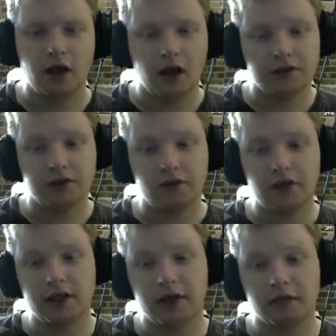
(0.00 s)
it's a
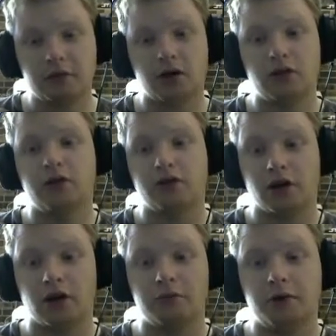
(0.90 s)
really good model to
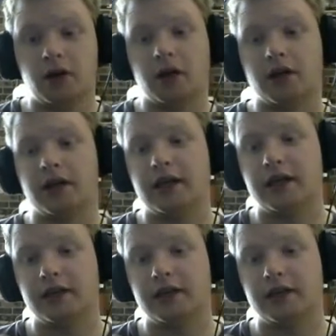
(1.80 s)
go by, I think.